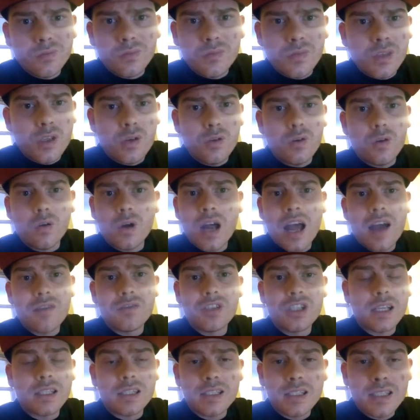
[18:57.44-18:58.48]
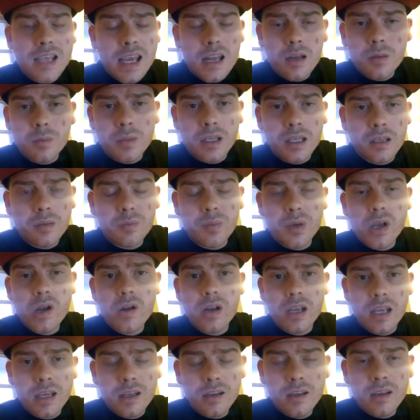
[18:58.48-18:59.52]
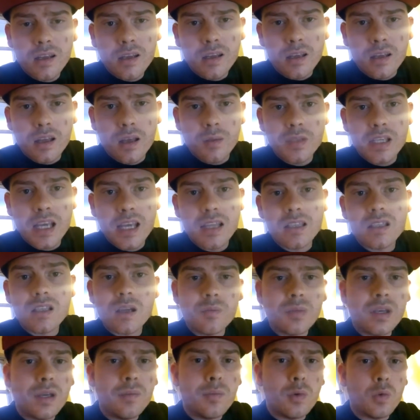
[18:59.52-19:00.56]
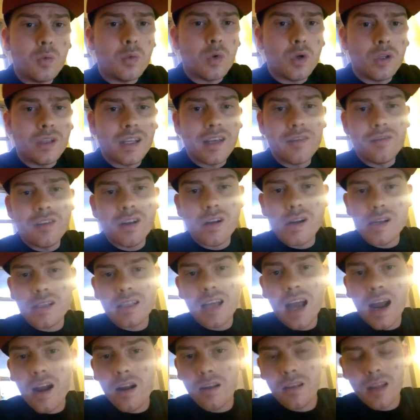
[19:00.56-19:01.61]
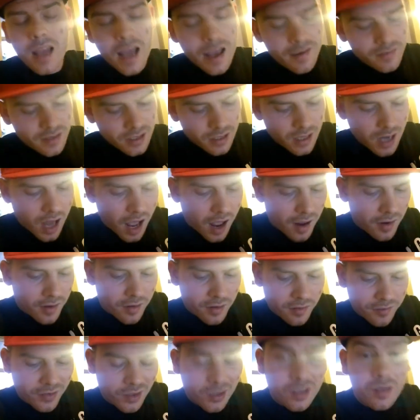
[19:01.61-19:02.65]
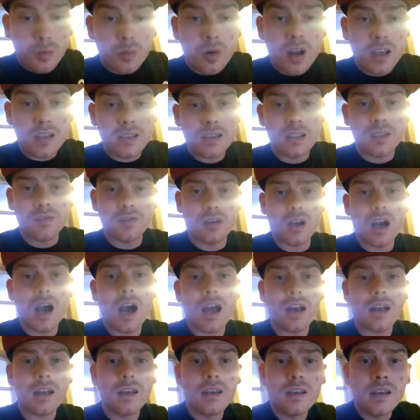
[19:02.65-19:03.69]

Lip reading: You don't have shit to say to me, period. You know what I'm saying? Some people will live their entire lives and not feel the presence of God.